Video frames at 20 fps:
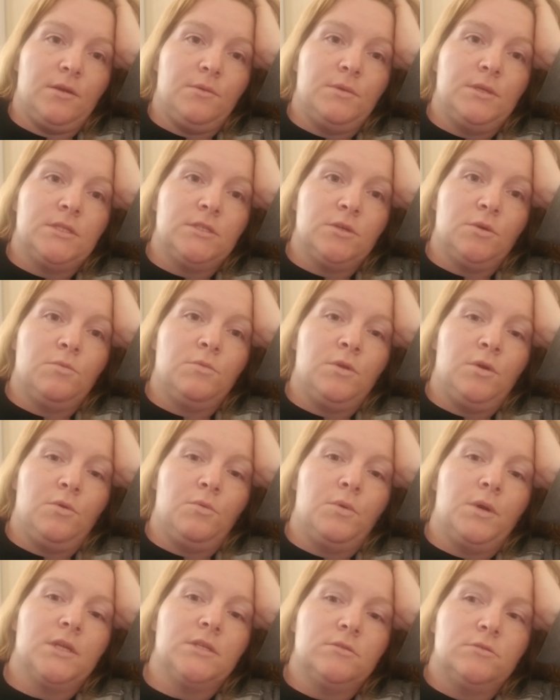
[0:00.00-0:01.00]
We don't know
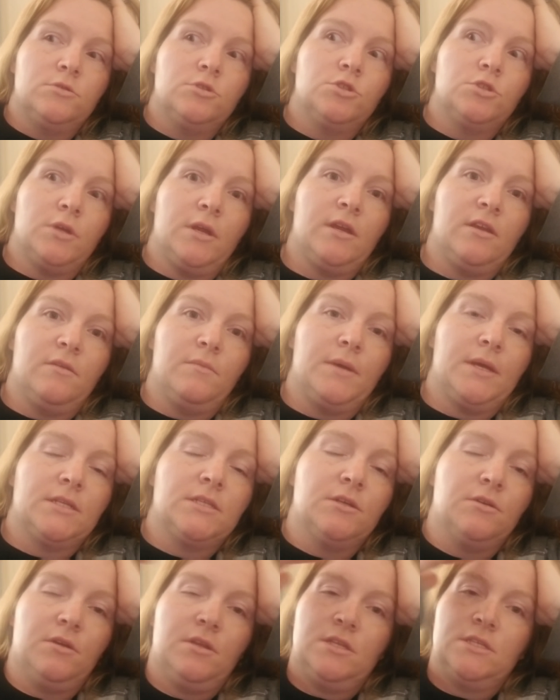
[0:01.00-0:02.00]
what strand of
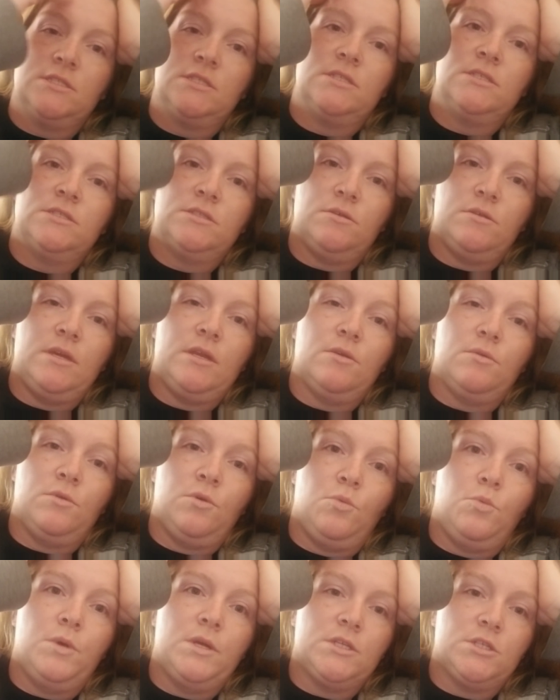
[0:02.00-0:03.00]
bacteria this is, so they don't
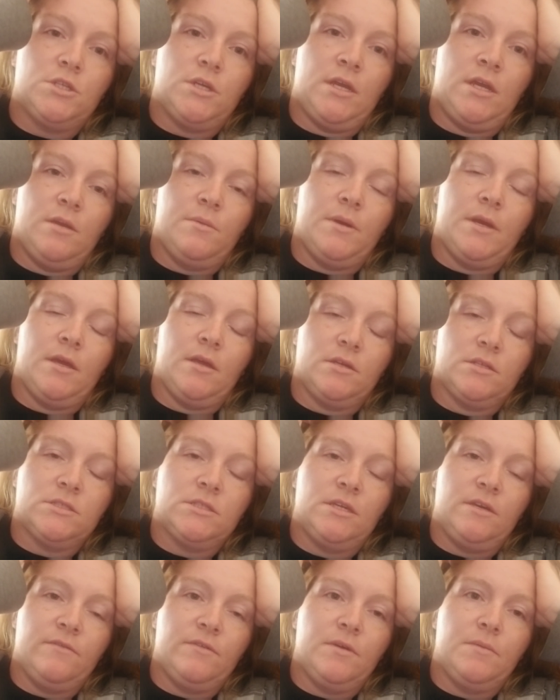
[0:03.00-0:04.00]
know which antibiotics
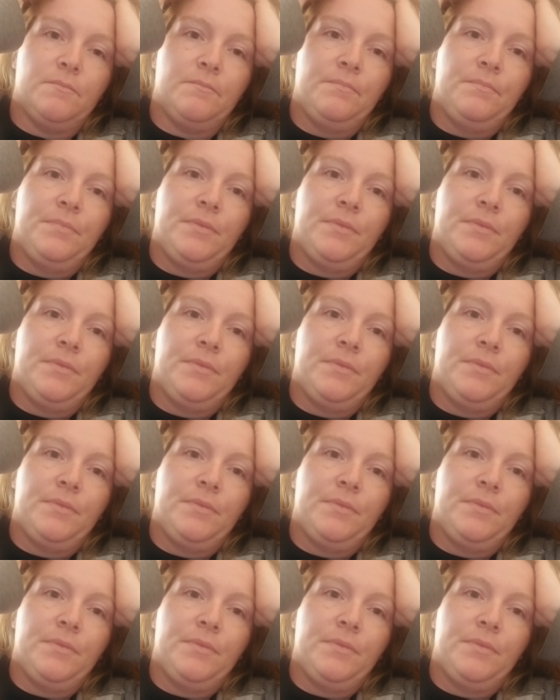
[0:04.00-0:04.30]
to give him.